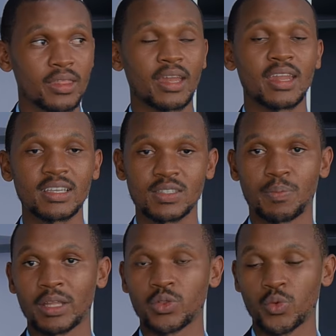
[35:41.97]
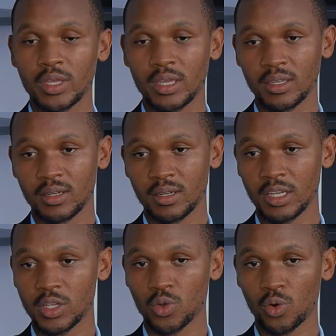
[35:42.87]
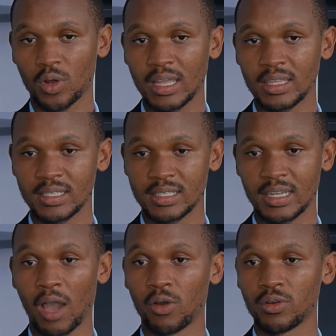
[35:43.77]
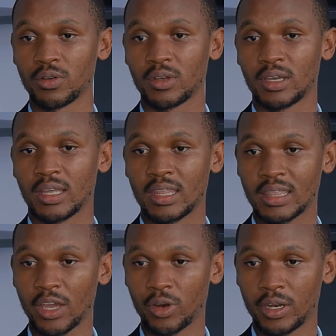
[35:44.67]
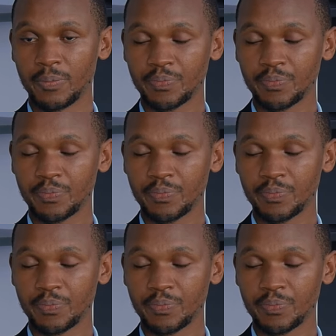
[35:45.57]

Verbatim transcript: the next part we need to look at is now the thyroid.